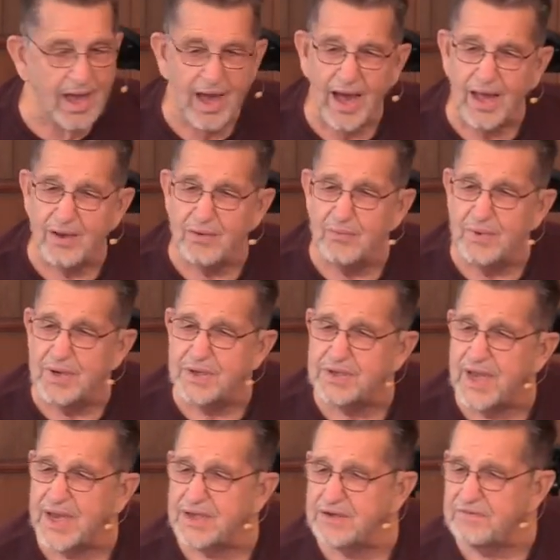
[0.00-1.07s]
How long would it
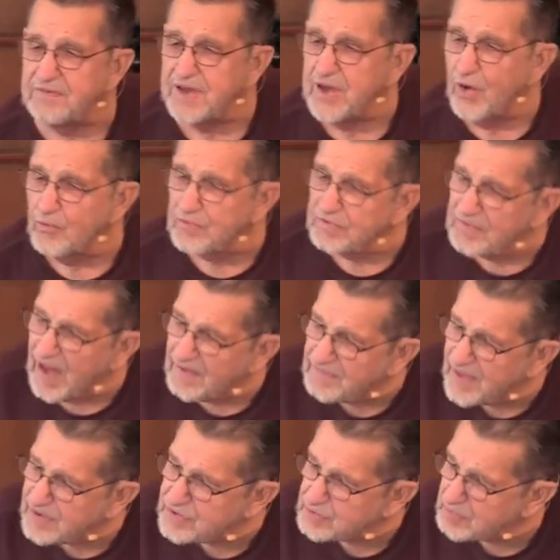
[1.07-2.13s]
take to feed over
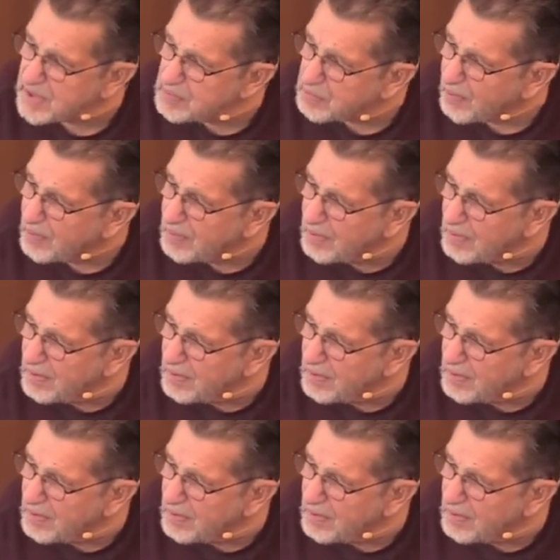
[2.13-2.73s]
5,000 people?